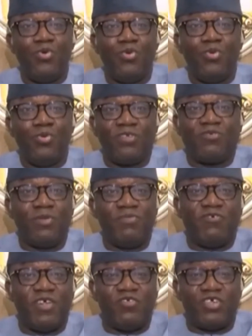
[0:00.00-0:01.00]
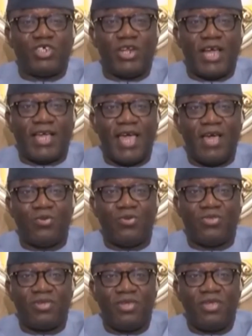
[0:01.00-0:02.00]
was from the Federation
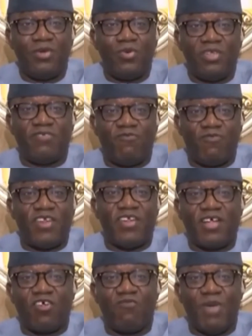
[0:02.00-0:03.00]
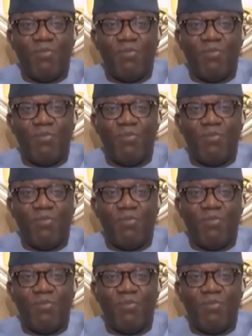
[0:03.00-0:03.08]
account. It wasn't federal government